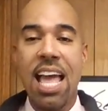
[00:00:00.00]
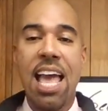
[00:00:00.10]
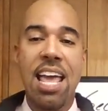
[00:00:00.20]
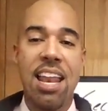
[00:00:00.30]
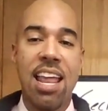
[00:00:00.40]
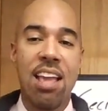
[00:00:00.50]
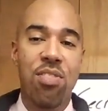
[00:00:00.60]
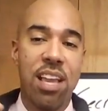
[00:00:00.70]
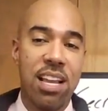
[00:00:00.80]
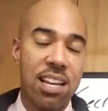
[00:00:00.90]
And
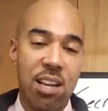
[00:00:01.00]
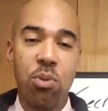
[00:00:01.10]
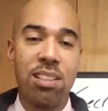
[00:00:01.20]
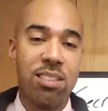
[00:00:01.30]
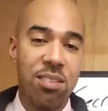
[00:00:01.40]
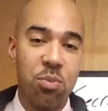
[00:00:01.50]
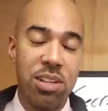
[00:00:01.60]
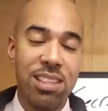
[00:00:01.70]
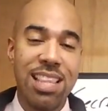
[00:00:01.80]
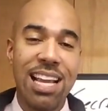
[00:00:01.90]
if they did what
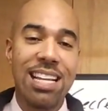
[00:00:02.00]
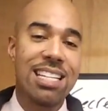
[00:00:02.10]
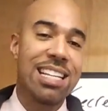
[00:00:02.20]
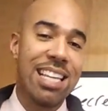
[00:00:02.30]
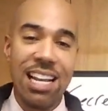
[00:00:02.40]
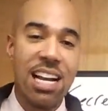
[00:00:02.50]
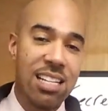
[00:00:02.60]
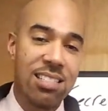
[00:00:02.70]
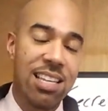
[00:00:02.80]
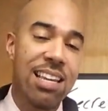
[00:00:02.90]
what they did to get
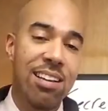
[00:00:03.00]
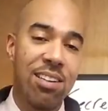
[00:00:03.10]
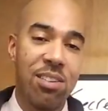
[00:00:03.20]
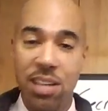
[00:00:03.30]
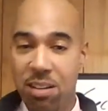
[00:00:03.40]
us here,